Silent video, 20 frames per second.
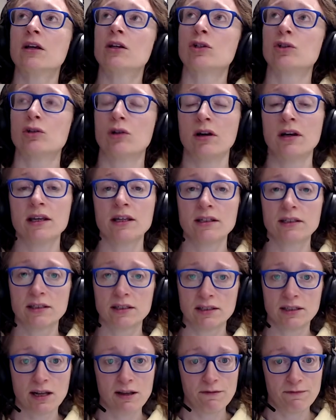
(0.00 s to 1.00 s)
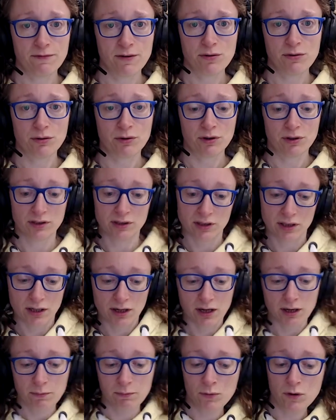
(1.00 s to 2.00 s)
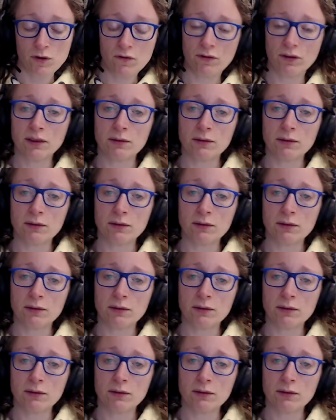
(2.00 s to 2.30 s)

trying to stay focused, and kind of moving